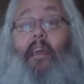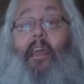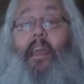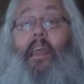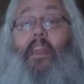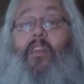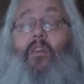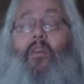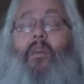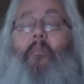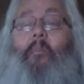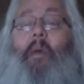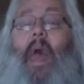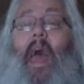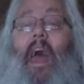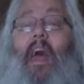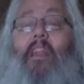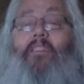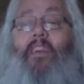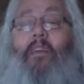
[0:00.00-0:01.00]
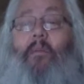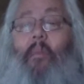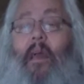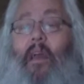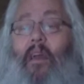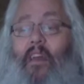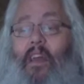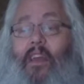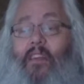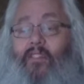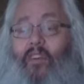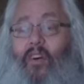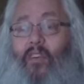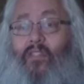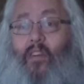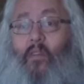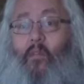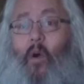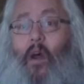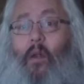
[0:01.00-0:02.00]
can you imagine mary and
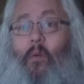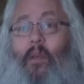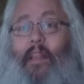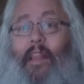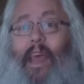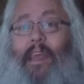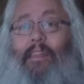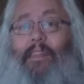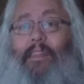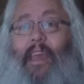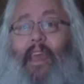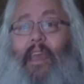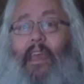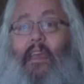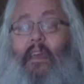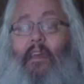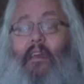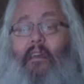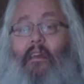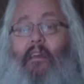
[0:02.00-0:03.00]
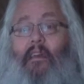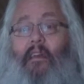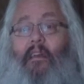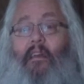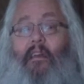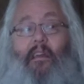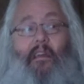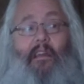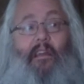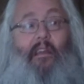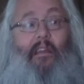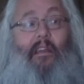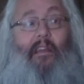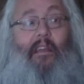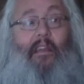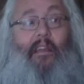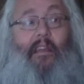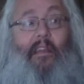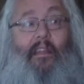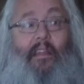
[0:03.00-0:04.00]
joseph what would they think
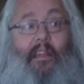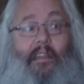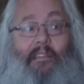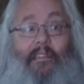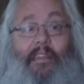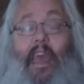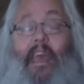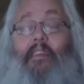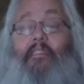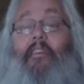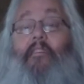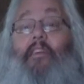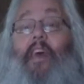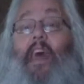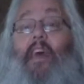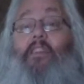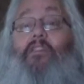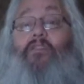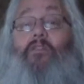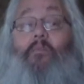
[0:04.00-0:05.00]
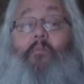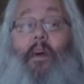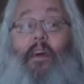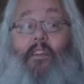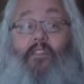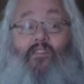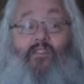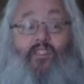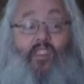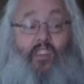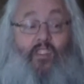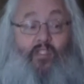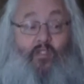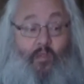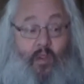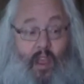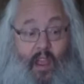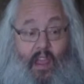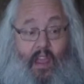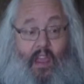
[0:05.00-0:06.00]
these guys have had too much to
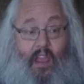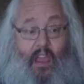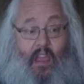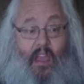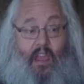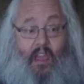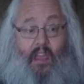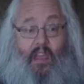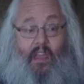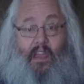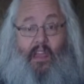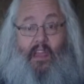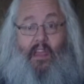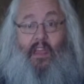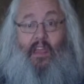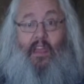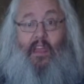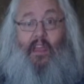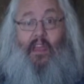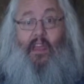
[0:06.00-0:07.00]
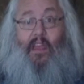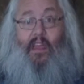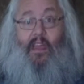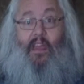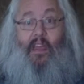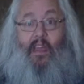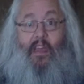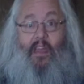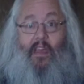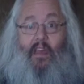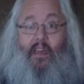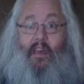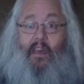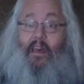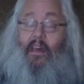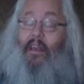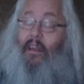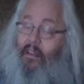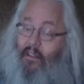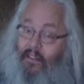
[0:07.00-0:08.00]
drink
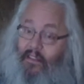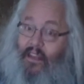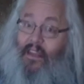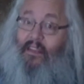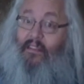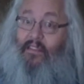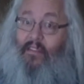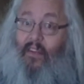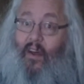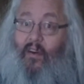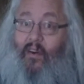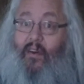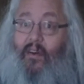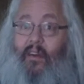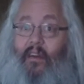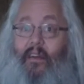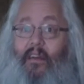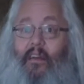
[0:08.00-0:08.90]
i don't think so